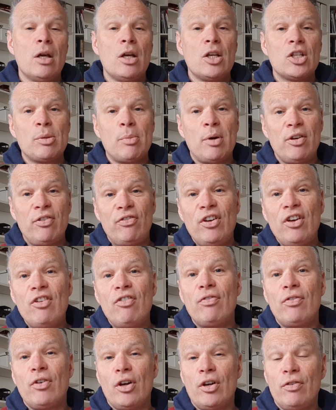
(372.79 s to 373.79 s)
So my
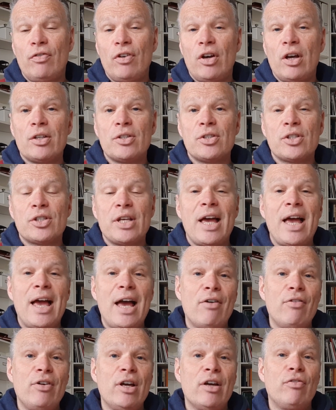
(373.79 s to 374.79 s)
fifth advanced
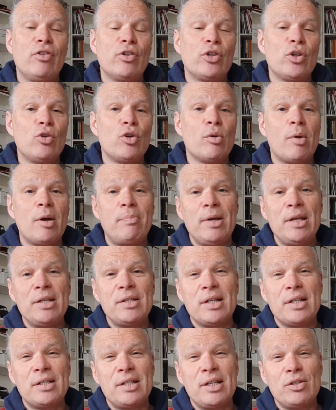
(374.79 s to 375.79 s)
area for Google My
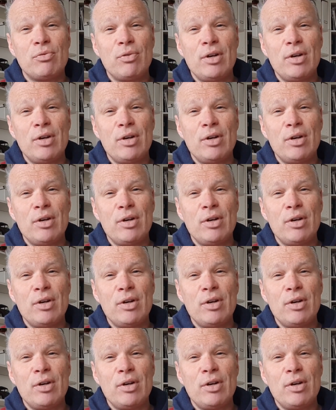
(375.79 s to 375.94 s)
Business is